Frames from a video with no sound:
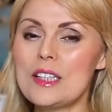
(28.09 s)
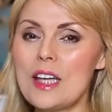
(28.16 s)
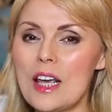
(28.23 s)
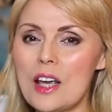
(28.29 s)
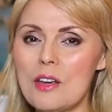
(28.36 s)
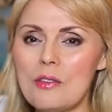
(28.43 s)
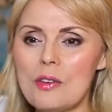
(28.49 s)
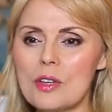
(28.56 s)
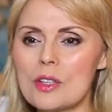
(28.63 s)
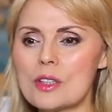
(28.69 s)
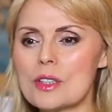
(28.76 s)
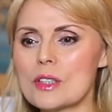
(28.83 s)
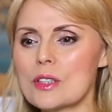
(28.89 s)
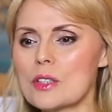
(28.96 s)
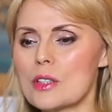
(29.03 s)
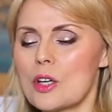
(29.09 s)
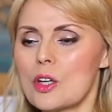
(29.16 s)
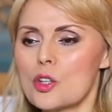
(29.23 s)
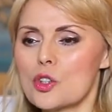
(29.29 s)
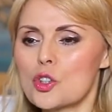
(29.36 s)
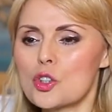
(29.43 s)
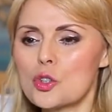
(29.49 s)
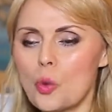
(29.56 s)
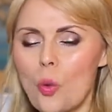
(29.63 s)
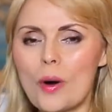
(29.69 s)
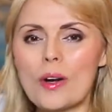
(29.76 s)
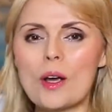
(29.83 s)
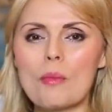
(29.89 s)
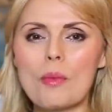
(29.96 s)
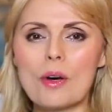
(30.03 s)
David's
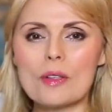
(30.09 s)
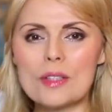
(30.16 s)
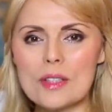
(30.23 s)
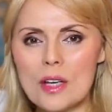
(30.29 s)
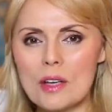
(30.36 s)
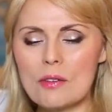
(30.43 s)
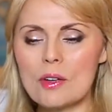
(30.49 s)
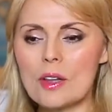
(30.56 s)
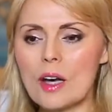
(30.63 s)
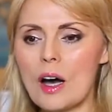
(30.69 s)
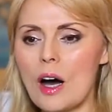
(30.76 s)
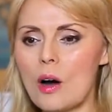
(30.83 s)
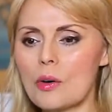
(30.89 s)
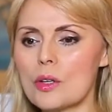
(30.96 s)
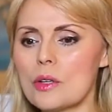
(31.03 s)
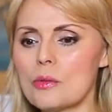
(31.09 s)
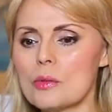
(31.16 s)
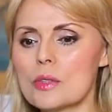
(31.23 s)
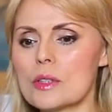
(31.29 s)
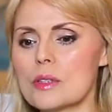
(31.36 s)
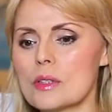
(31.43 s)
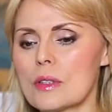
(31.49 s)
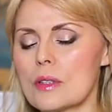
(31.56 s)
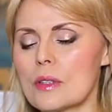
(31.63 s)
story about David, how he was